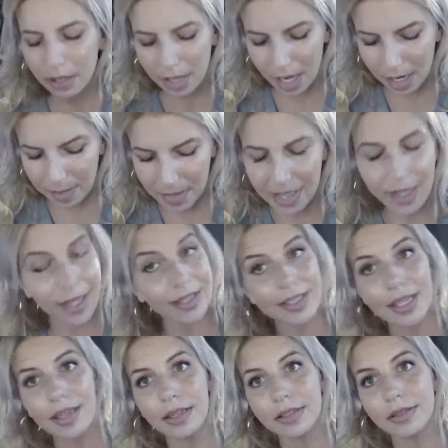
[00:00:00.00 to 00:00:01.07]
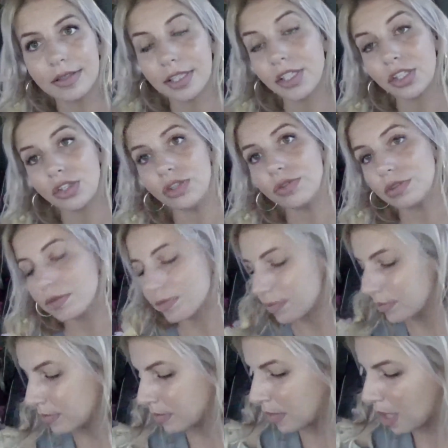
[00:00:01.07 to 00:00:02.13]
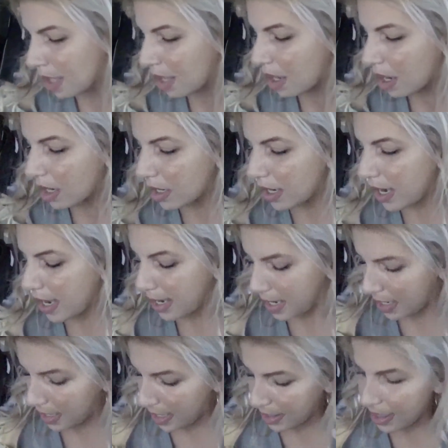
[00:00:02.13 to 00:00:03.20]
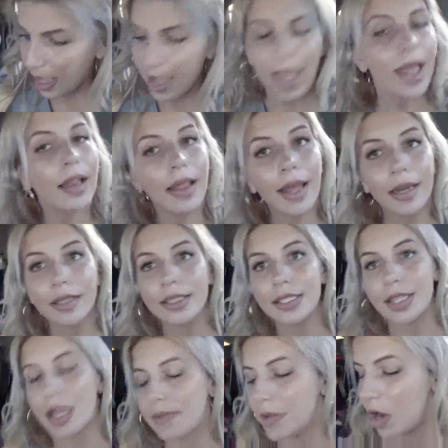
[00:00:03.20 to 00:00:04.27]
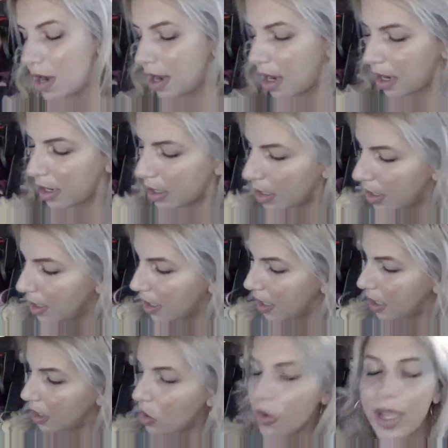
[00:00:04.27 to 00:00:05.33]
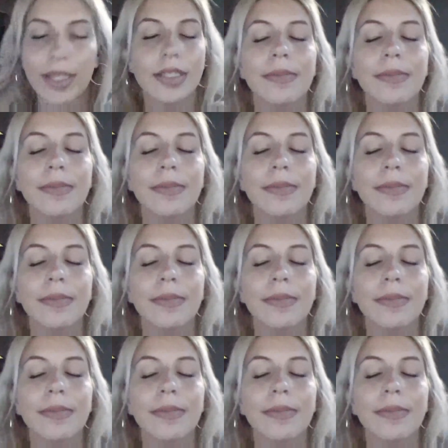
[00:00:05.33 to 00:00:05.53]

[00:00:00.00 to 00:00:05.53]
I mean, that's it. That's the truth. Alright, I gotta get the hell out of this damn car and go get